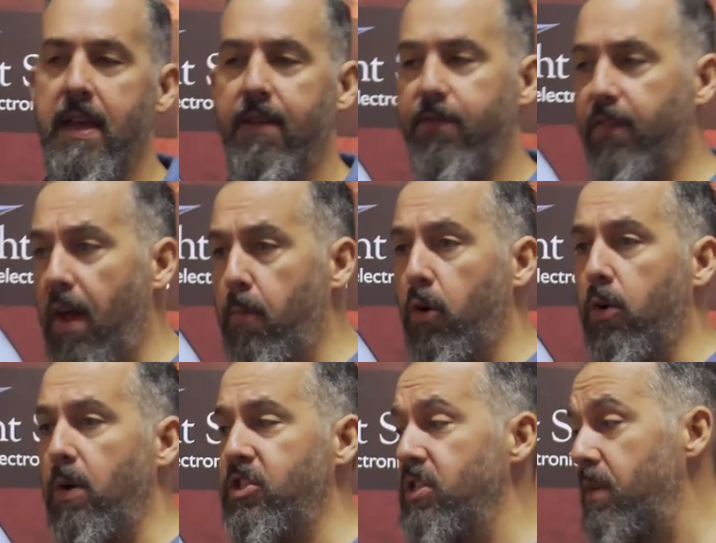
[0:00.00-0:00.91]
If you've got more
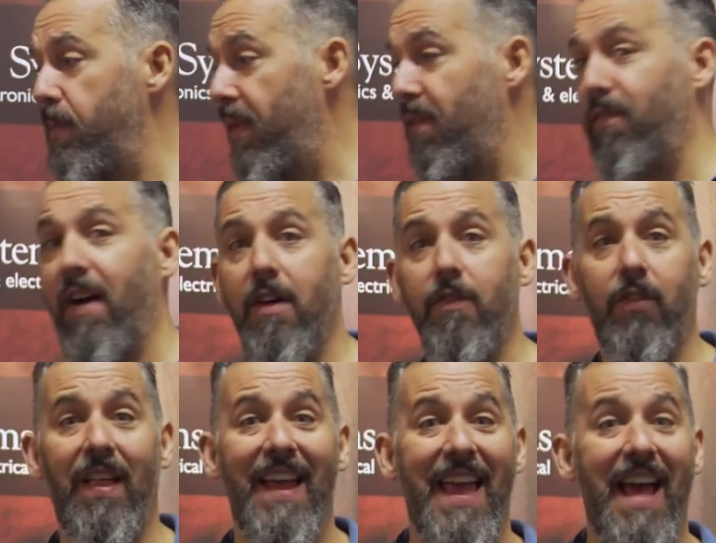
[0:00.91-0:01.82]
questions about the
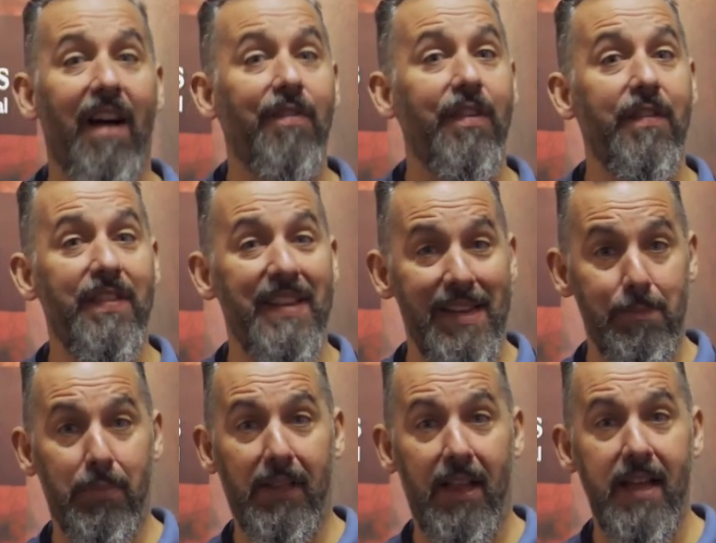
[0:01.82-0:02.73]
Firefly
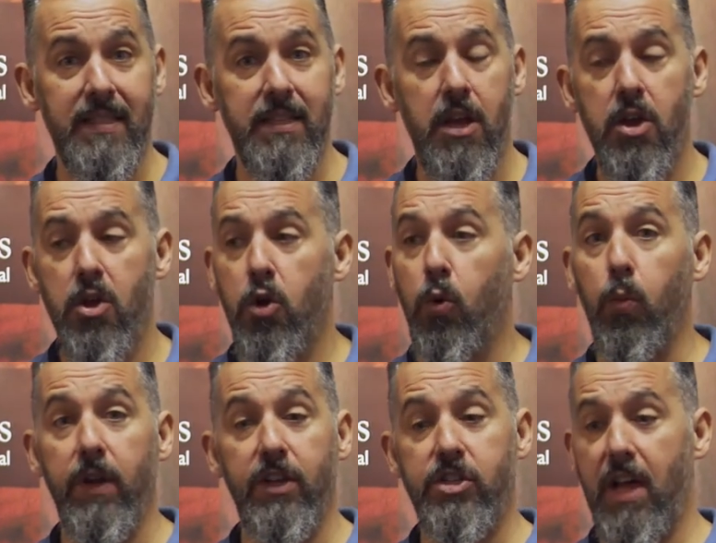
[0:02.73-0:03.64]
L15 Plus,
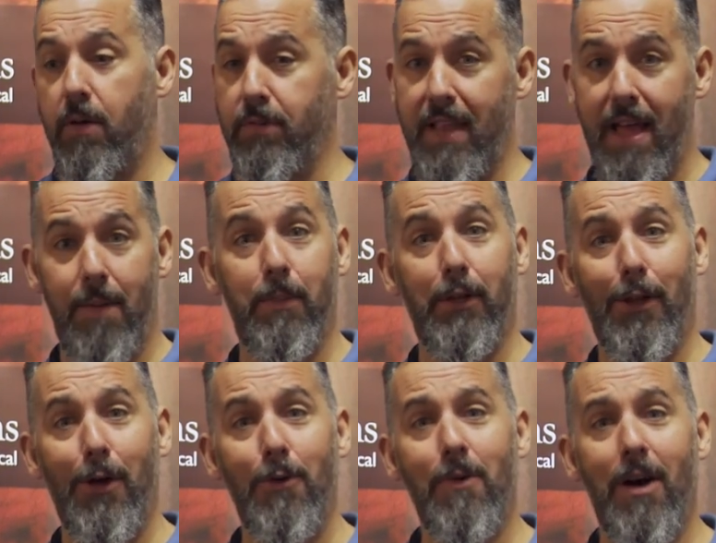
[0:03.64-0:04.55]
reach out down
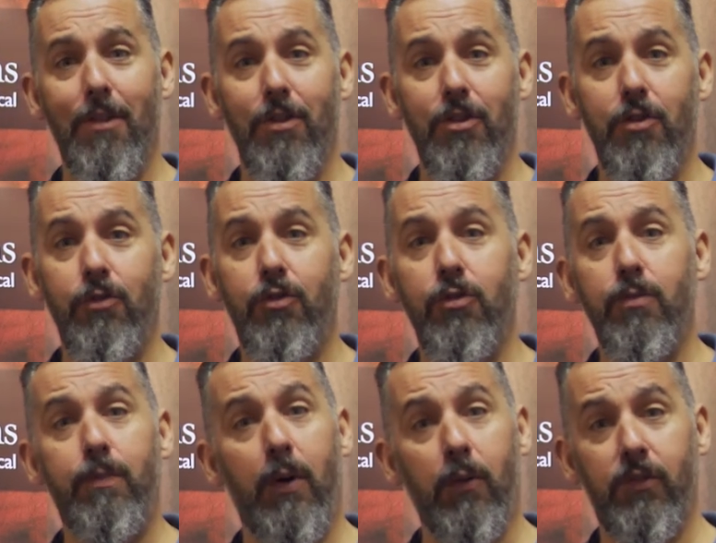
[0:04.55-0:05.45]
below on the
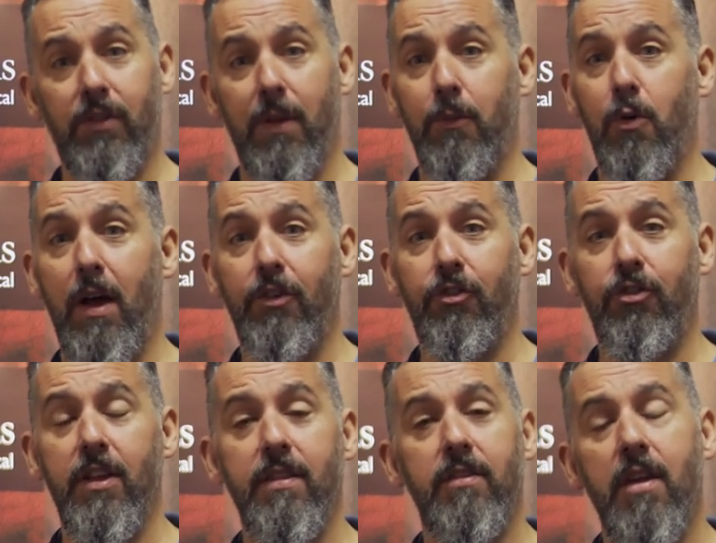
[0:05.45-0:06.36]
YouTube, post some
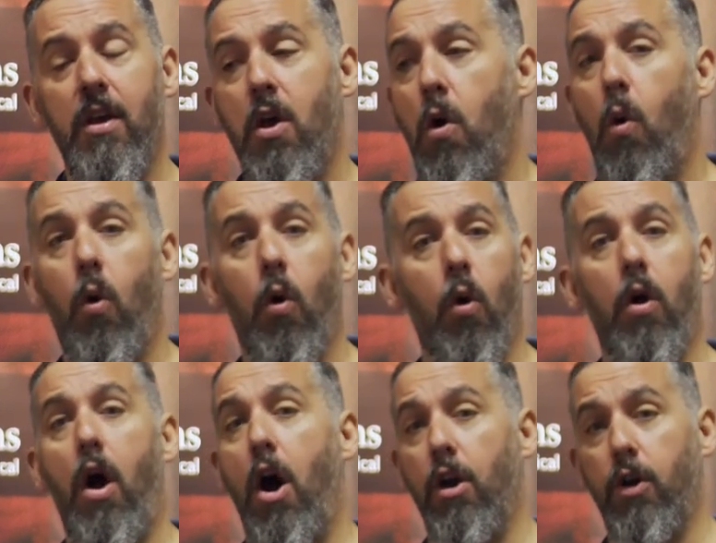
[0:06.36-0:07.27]
questions,
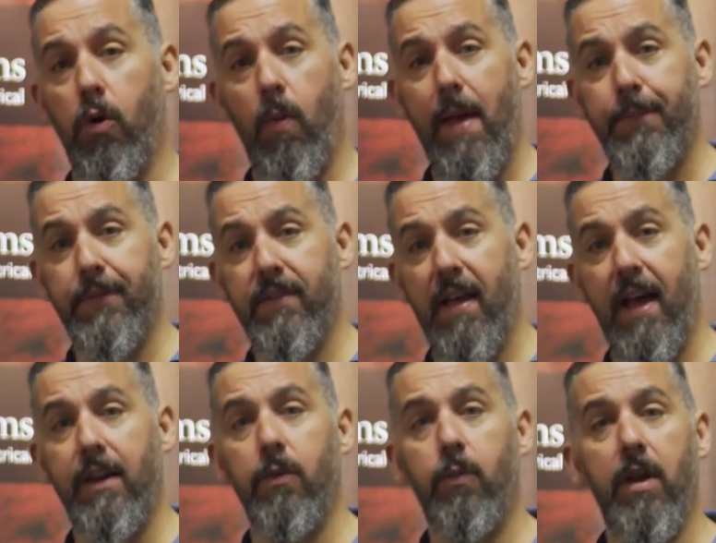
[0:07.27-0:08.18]
or on our
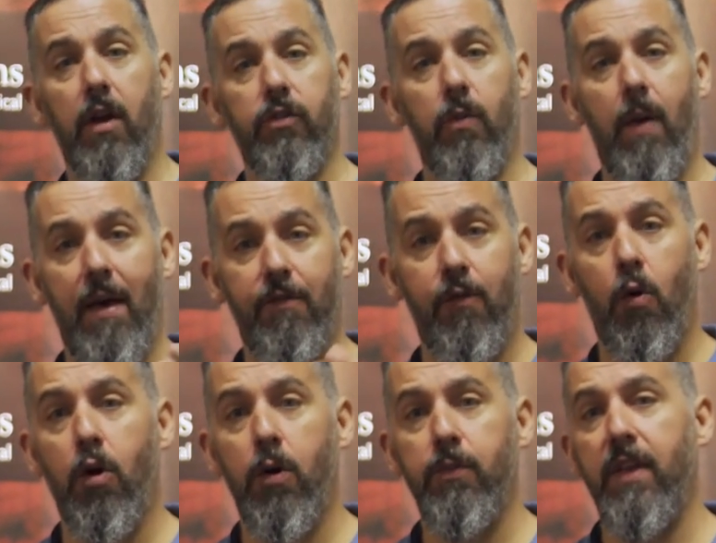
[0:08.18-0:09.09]
website, we also have
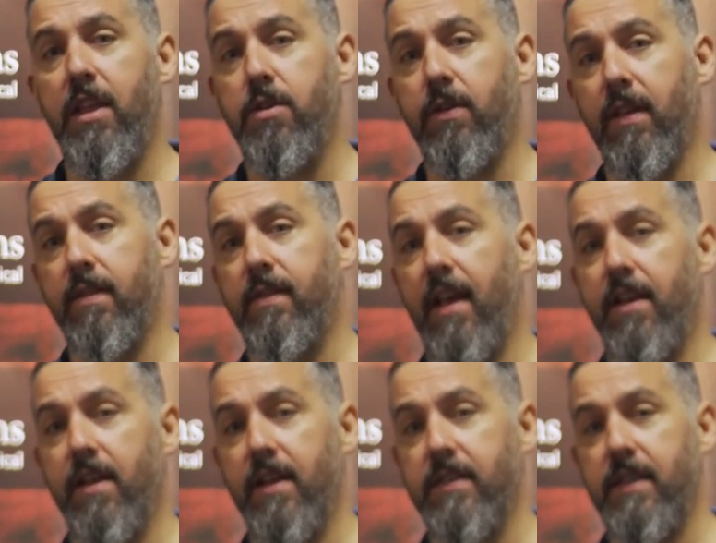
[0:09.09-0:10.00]
forums and you can
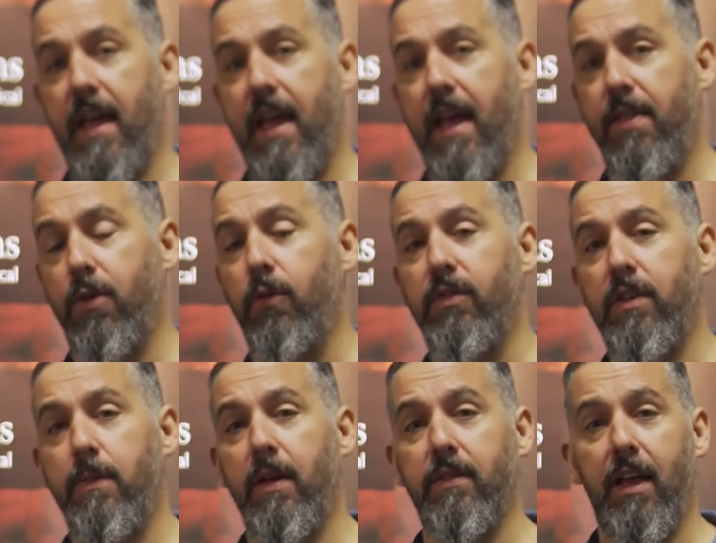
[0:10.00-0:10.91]
send us, and those
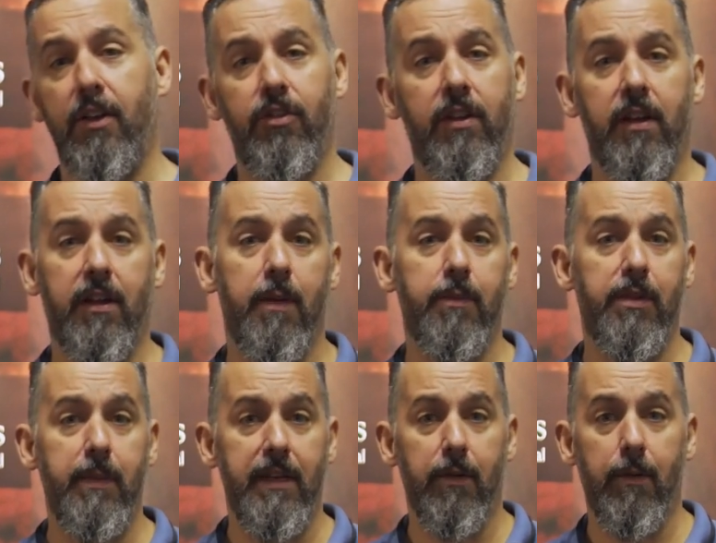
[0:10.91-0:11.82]
emails actually could come
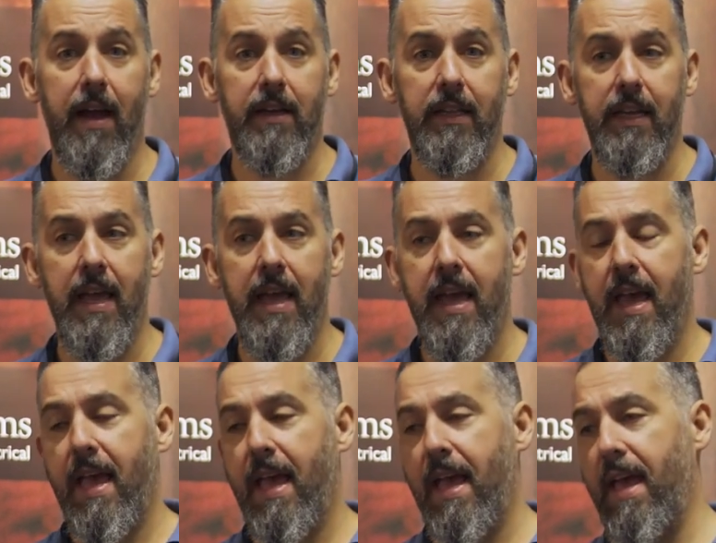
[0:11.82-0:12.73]
to me directly.
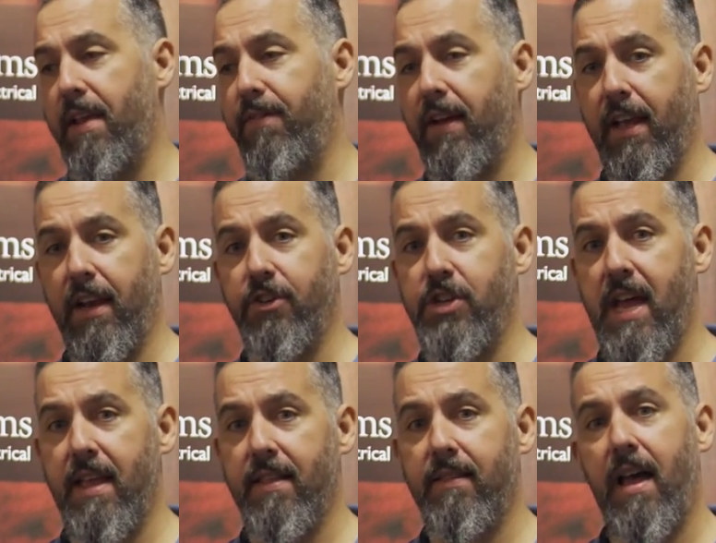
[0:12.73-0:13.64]
And if I get a
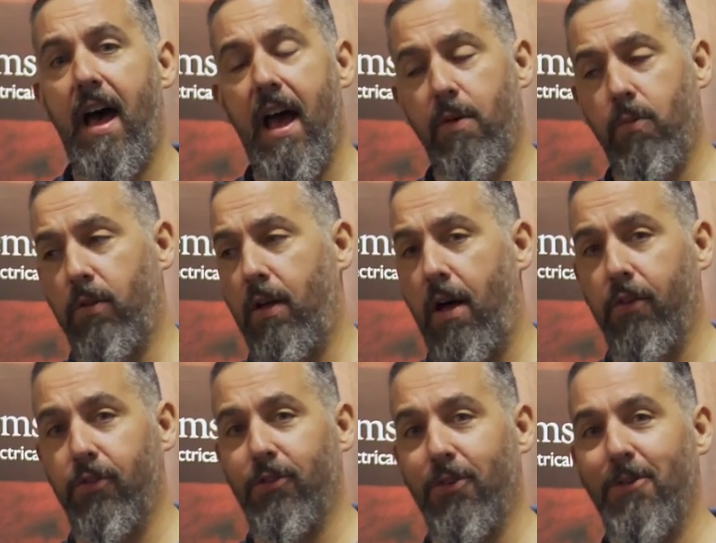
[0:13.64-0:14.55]
chance, I will
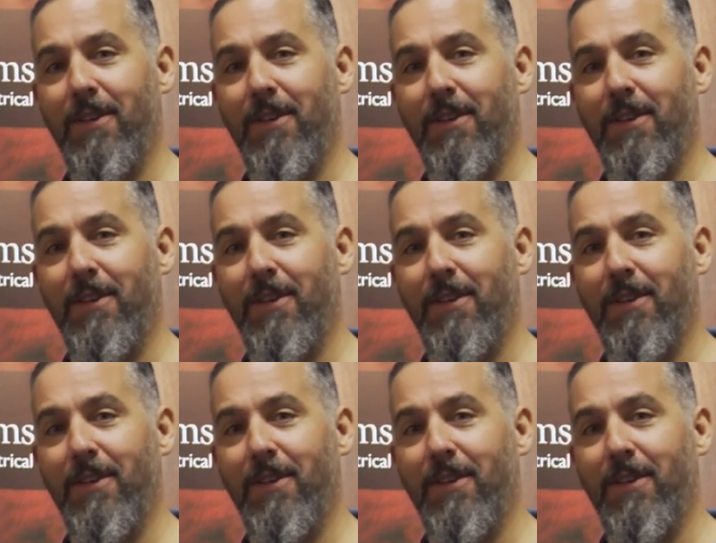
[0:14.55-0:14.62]
also